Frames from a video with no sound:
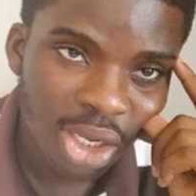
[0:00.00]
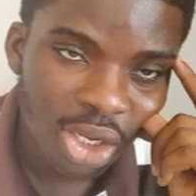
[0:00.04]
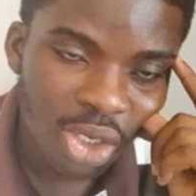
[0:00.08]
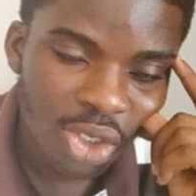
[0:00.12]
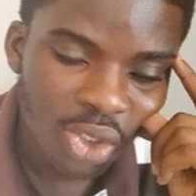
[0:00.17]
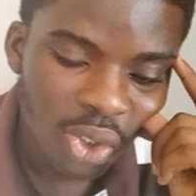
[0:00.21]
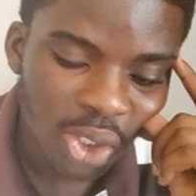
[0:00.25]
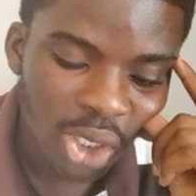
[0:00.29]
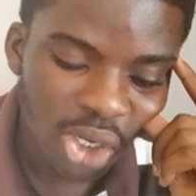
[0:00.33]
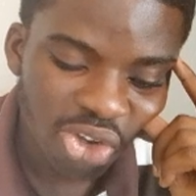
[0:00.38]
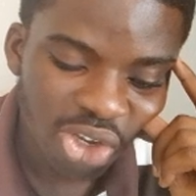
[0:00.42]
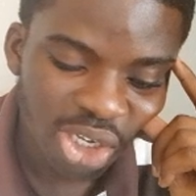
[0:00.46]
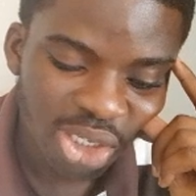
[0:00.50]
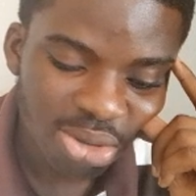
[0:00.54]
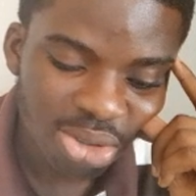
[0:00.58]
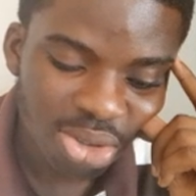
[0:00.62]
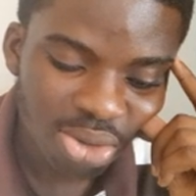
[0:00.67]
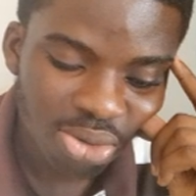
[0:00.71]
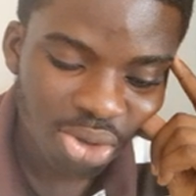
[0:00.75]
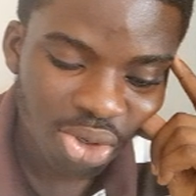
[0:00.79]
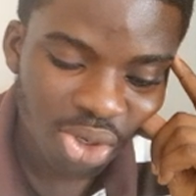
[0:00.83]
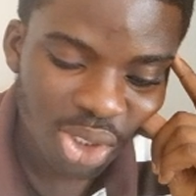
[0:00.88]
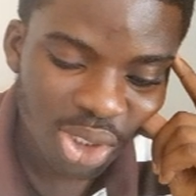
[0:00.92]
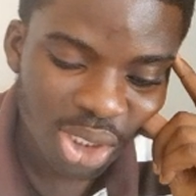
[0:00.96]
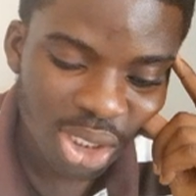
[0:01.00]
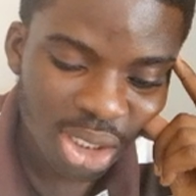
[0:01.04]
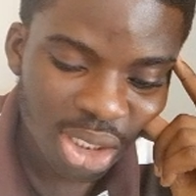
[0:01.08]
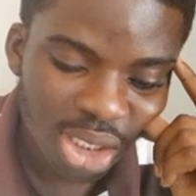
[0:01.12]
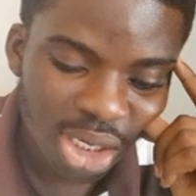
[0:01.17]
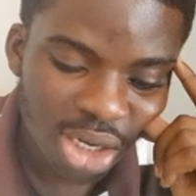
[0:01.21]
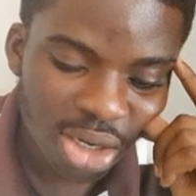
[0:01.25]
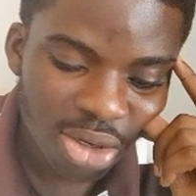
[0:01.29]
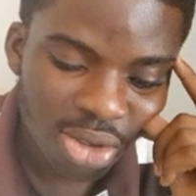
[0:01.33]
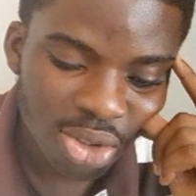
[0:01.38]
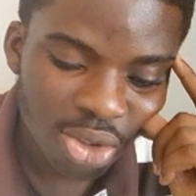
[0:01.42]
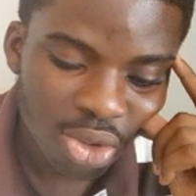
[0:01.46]
They transmit radio
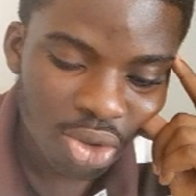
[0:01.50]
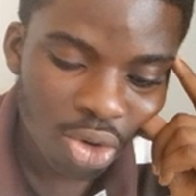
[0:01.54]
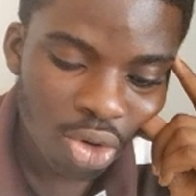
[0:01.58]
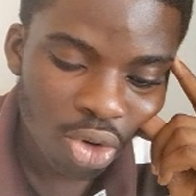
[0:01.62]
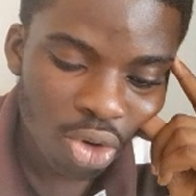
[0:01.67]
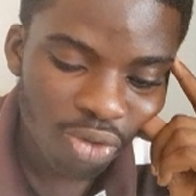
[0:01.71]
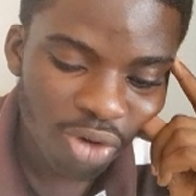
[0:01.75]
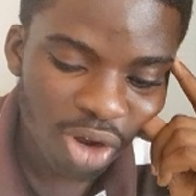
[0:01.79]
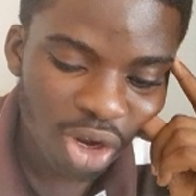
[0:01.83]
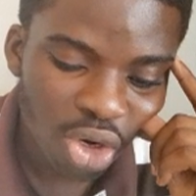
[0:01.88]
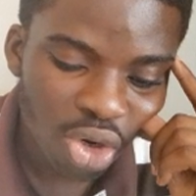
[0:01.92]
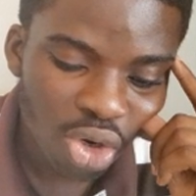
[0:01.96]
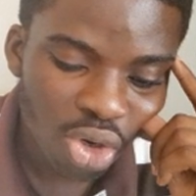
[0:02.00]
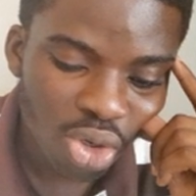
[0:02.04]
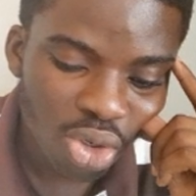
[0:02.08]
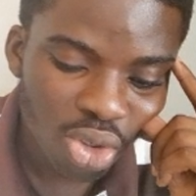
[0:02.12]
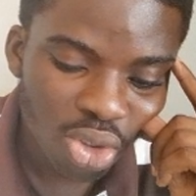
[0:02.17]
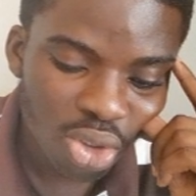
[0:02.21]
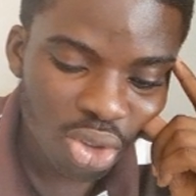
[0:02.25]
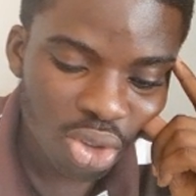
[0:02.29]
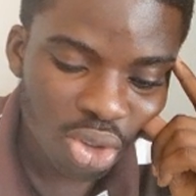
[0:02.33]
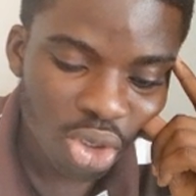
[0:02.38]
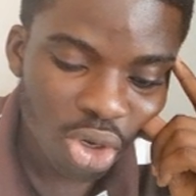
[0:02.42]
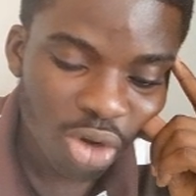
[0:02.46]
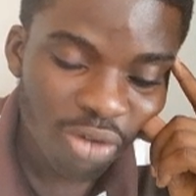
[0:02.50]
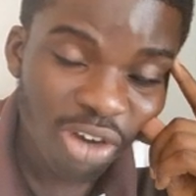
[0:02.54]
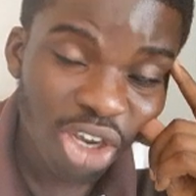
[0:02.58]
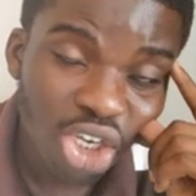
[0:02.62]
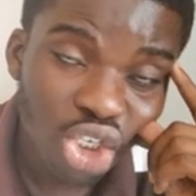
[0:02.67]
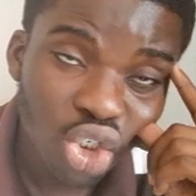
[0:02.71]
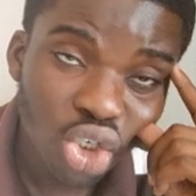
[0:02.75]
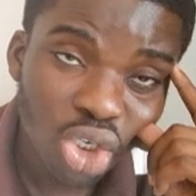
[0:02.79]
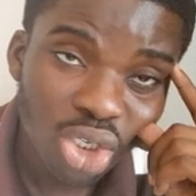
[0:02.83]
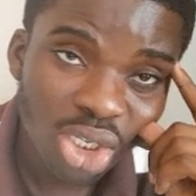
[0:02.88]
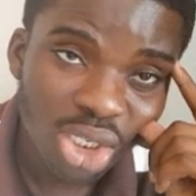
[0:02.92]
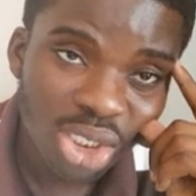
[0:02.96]
signals over
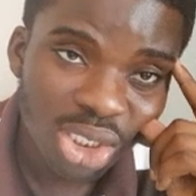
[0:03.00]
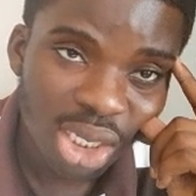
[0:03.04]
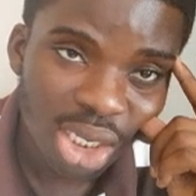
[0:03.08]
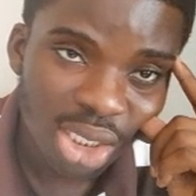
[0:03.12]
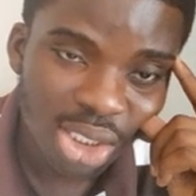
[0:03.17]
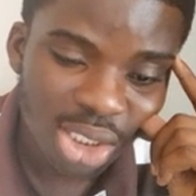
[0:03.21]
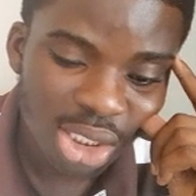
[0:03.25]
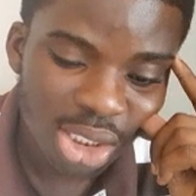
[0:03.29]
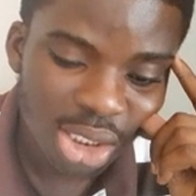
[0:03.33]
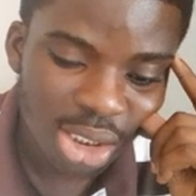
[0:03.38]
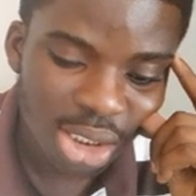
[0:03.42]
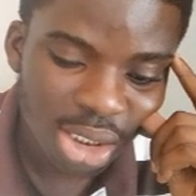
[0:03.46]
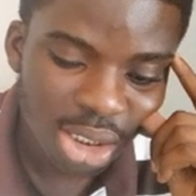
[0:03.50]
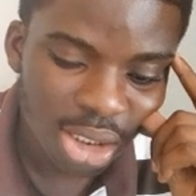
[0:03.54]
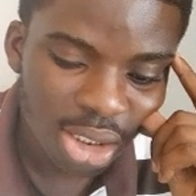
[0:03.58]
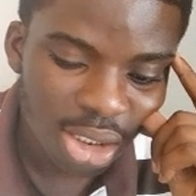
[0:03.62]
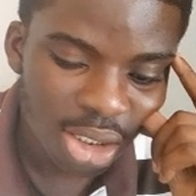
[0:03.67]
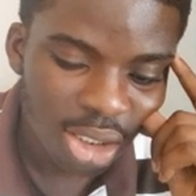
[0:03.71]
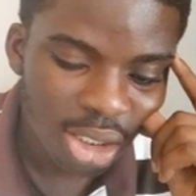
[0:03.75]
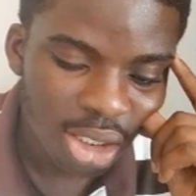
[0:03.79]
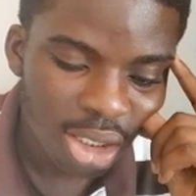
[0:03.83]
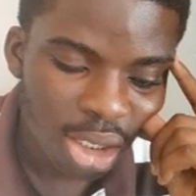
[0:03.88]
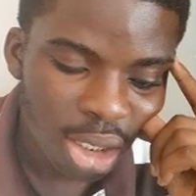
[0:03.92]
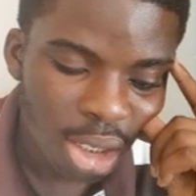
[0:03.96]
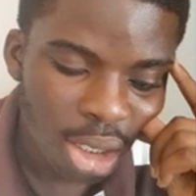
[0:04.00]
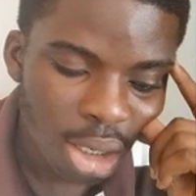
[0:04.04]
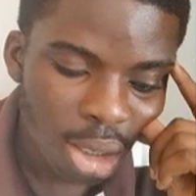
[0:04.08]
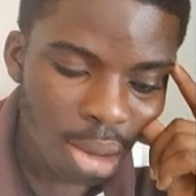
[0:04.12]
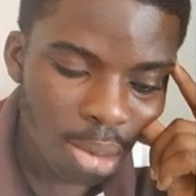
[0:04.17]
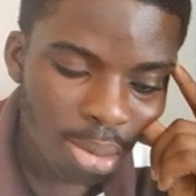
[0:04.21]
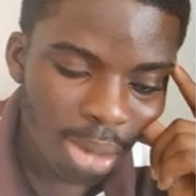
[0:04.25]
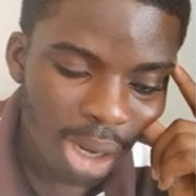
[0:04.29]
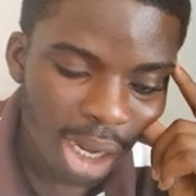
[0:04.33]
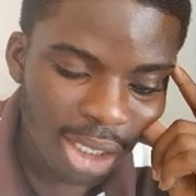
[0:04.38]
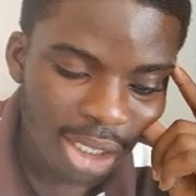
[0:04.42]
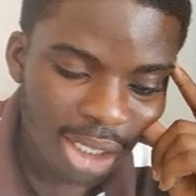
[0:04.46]
short distances
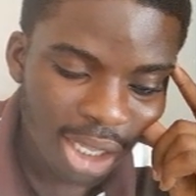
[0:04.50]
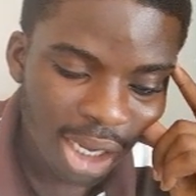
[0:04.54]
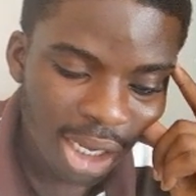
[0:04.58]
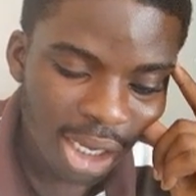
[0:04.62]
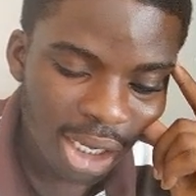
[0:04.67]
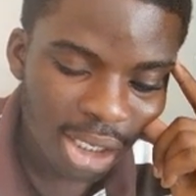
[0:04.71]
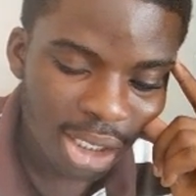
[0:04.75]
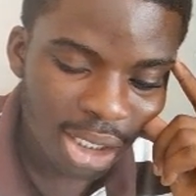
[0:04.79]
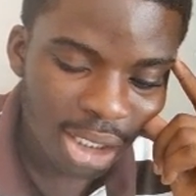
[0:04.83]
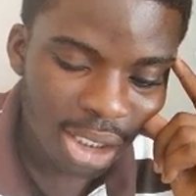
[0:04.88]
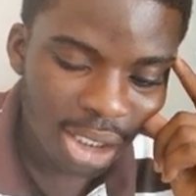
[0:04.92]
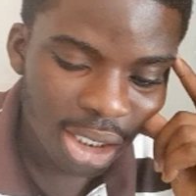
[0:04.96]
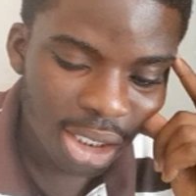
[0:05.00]
by tagging